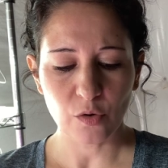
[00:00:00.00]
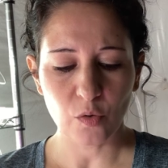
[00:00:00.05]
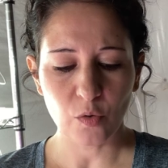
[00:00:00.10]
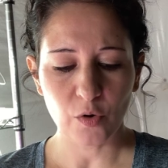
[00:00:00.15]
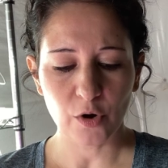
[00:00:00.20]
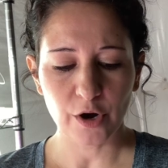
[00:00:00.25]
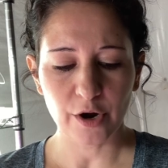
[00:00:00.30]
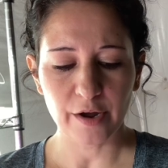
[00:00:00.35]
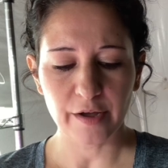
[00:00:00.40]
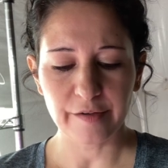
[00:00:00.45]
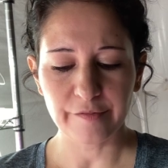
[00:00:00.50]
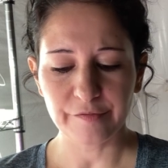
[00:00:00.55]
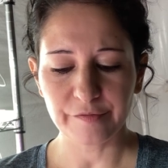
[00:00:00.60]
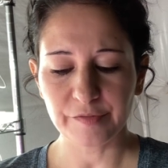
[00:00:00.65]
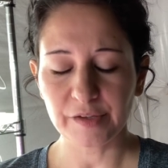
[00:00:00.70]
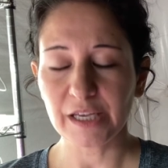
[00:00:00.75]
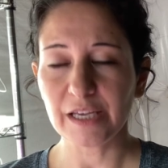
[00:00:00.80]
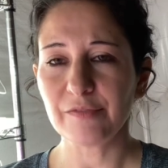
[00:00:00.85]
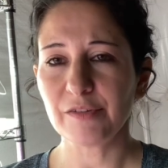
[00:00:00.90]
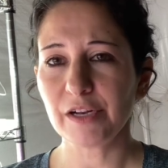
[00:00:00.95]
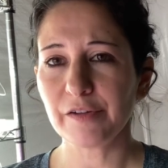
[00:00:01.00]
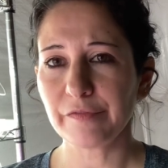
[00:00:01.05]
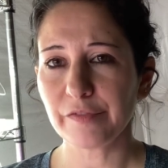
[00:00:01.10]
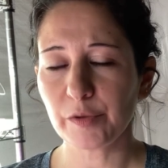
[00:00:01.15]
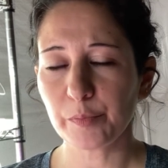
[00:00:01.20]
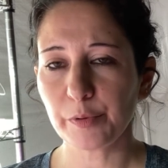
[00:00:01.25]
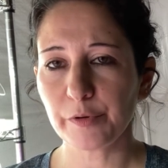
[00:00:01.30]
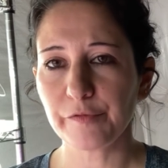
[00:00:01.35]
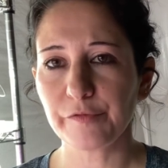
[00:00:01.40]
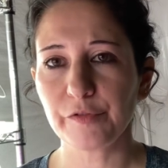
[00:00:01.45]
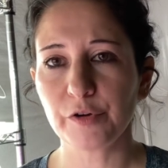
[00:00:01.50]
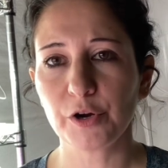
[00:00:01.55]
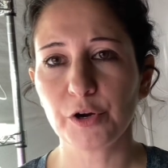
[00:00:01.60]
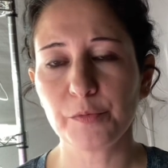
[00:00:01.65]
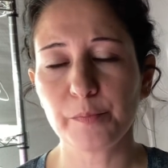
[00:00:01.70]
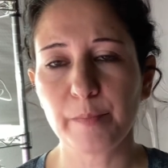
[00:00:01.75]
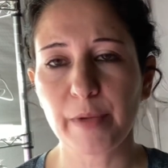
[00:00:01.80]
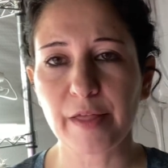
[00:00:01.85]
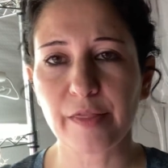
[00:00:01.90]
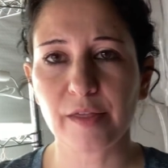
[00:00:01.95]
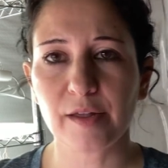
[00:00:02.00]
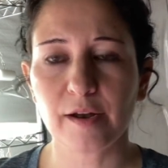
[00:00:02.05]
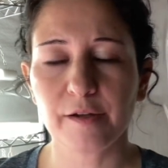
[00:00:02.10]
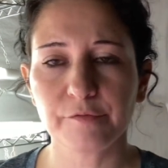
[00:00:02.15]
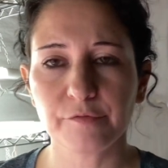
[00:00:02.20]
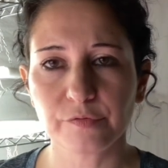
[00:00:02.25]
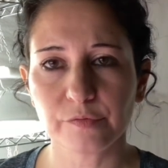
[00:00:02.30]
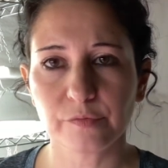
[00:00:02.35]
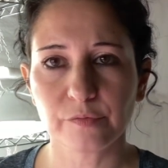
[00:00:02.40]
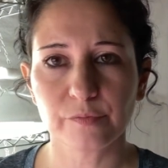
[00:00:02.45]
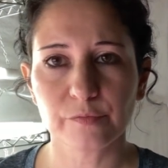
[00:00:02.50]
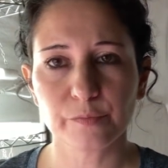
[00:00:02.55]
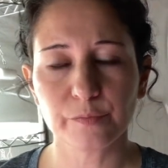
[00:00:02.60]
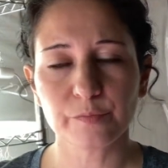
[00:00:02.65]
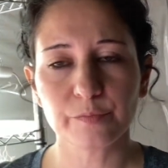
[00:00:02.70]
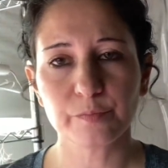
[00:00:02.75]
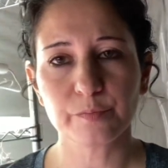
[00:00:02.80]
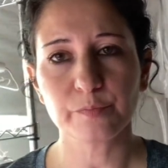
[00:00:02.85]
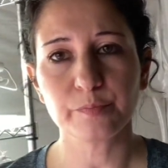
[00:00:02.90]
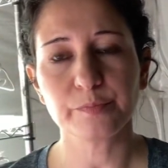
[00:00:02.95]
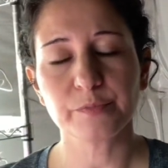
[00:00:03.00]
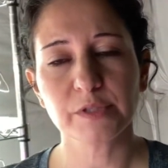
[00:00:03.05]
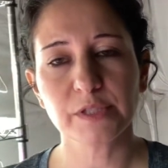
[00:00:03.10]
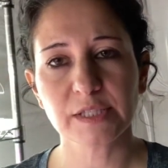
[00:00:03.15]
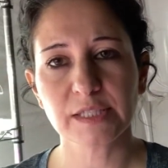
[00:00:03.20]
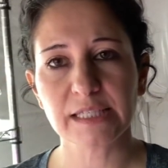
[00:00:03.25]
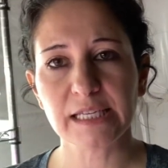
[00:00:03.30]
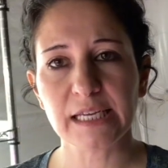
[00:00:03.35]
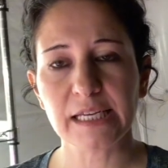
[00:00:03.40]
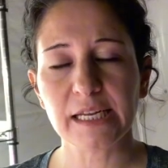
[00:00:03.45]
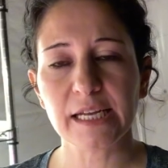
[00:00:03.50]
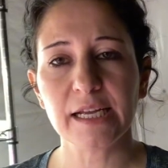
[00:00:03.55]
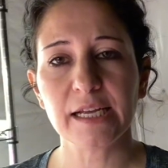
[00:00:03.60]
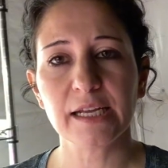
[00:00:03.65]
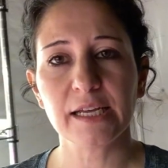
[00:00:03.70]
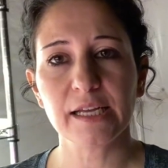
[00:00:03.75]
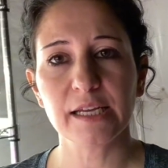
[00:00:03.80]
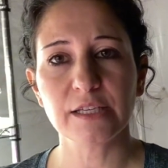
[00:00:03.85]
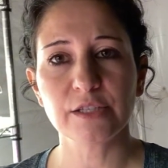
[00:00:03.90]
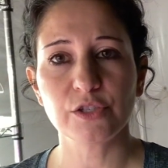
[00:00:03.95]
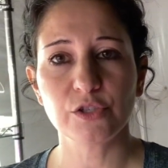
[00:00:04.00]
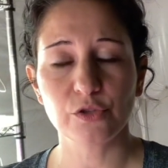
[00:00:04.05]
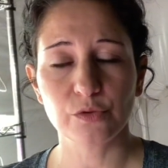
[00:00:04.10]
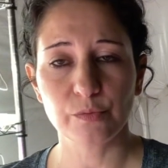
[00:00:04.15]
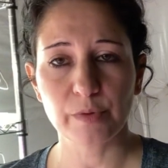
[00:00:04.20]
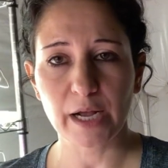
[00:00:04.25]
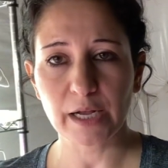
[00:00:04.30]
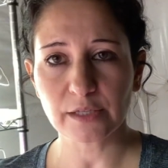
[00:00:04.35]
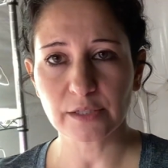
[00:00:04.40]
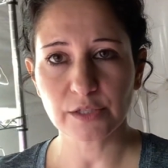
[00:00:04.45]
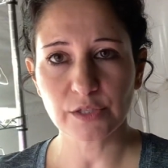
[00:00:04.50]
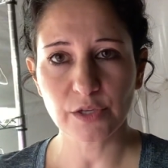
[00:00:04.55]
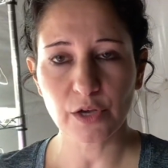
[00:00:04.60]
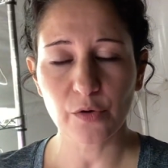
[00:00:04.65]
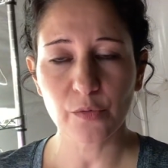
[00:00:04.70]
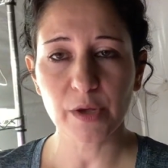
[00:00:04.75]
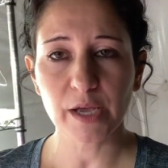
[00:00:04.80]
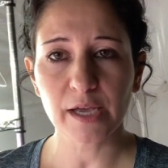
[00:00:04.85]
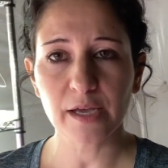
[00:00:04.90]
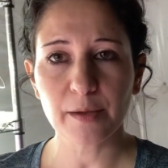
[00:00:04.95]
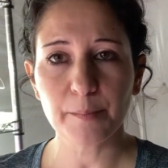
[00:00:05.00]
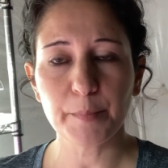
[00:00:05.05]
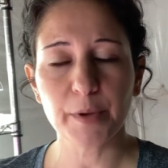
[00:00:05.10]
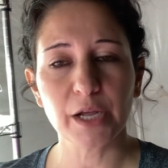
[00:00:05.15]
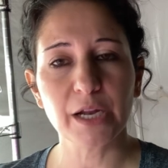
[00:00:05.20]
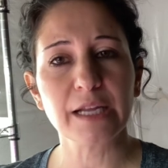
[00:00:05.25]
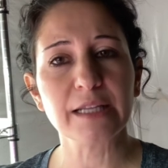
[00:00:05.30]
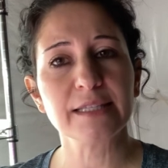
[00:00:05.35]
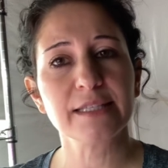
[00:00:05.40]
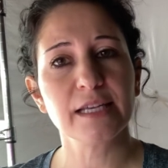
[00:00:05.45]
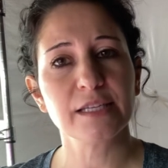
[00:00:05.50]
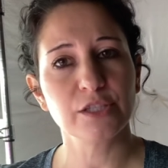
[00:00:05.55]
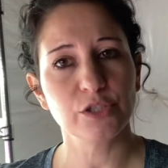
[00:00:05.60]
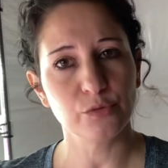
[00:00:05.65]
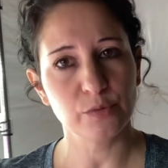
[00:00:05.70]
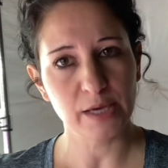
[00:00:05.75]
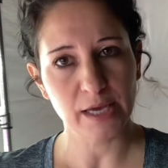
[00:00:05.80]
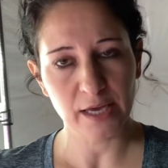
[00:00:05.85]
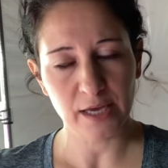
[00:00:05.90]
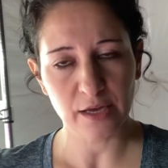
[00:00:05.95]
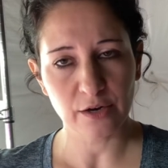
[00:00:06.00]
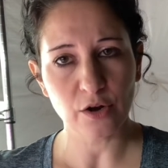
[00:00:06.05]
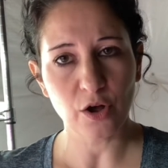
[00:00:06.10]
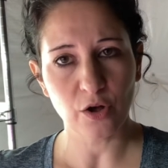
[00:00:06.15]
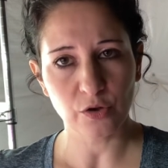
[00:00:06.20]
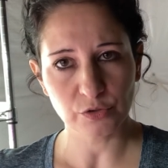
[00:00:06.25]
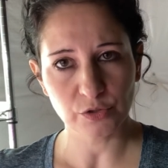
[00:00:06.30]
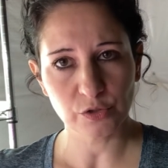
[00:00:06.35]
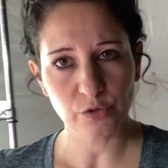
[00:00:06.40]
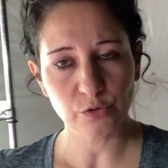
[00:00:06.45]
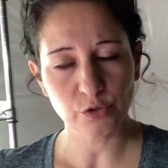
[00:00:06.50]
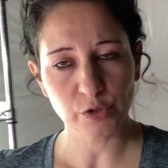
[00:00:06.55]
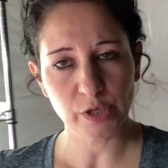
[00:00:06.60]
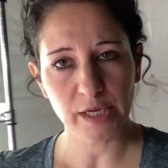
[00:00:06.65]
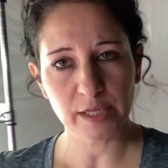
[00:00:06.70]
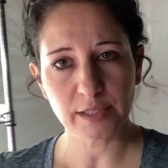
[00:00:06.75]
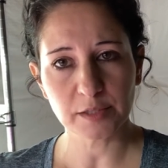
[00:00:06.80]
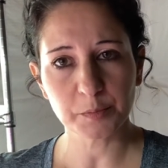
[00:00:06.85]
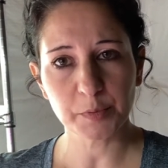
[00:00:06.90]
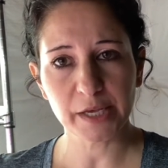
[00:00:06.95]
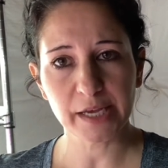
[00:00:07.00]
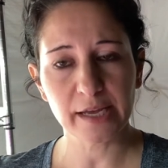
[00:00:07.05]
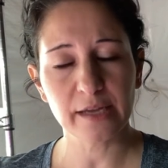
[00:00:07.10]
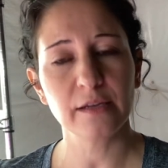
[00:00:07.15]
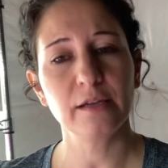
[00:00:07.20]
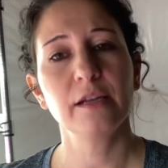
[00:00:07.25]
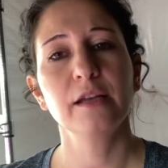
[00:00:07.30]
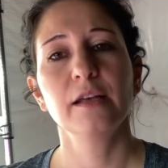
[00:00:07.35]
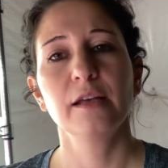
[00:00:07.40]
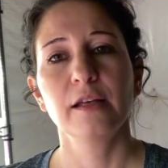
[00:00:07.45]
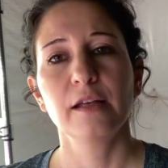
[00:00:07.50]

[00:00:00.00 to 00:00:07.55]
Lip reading: or even if the preferred method of seeding is direct sowing, but it says you can also transplant,